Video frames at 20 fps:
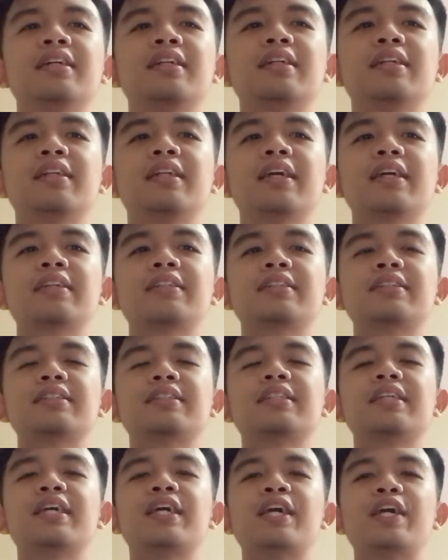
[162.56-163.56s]
Next,
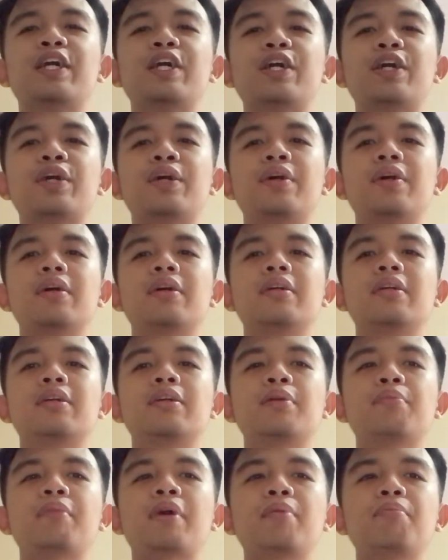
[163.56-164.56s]

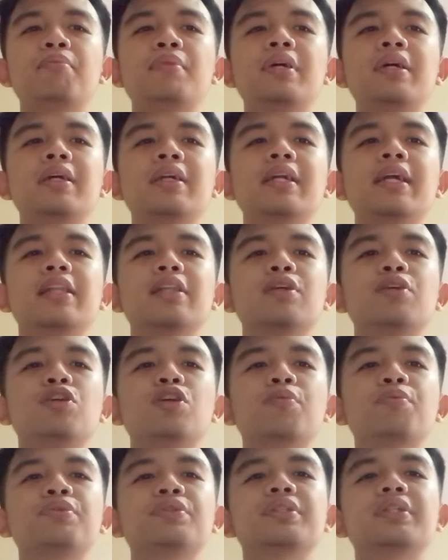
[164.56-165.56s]
remember that
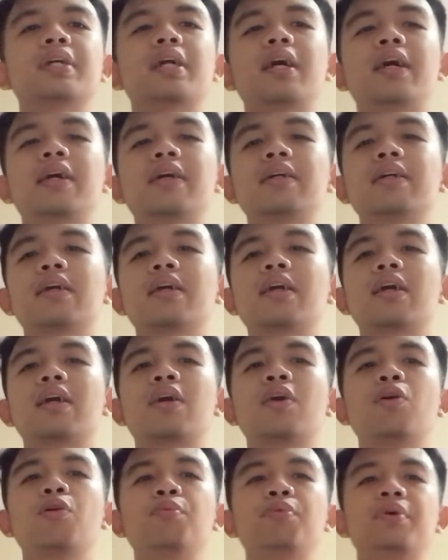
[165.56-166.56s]
groups are
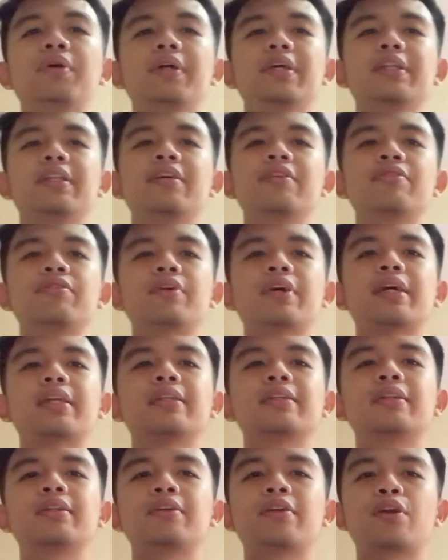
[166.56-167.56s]
cooperative
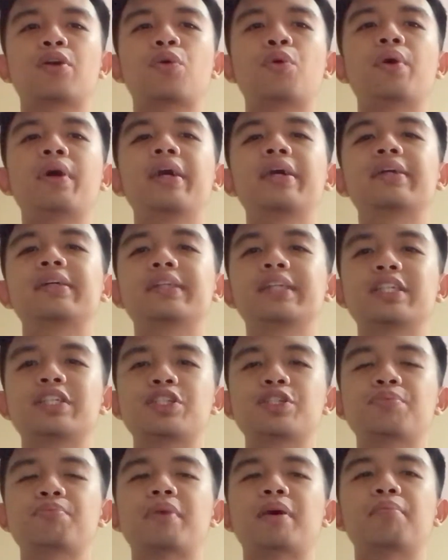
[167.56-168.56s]
and require
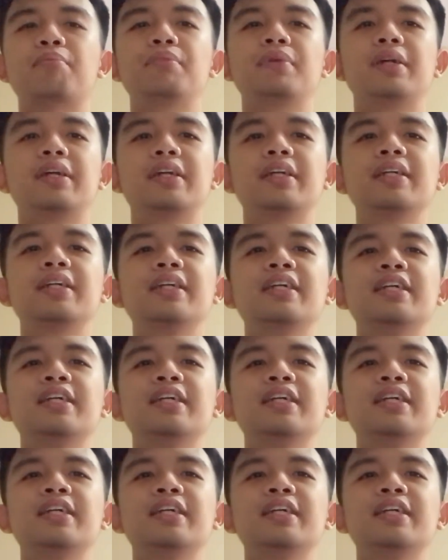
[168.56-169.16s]
each member